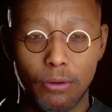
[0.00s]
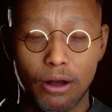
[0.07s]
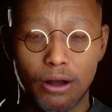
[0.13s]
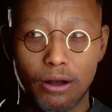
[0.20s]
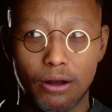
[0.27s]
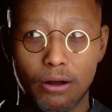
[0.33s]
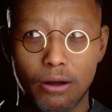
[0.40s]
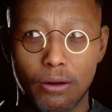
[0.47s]

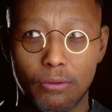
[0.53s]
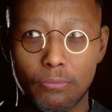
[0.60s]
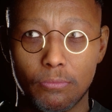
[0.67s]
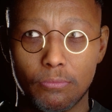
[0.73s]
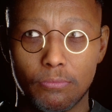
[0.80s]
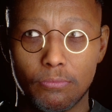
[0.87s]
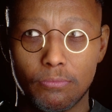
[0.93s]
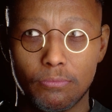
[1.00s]

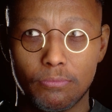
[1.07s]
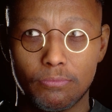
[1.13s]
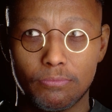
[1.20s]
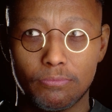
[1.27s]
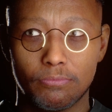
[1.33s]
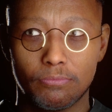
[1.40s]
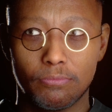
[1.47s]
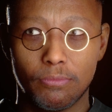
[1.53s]

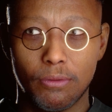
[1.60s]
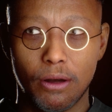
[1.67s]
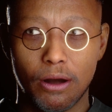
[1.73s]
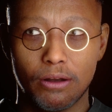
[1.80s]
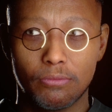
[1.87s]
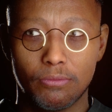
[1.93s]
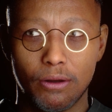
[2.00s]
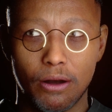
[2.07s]
But
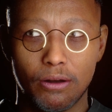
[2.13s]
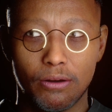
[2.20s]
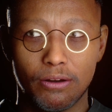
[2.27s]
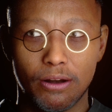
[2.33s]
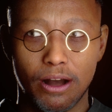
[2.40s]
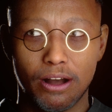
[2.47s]
if there is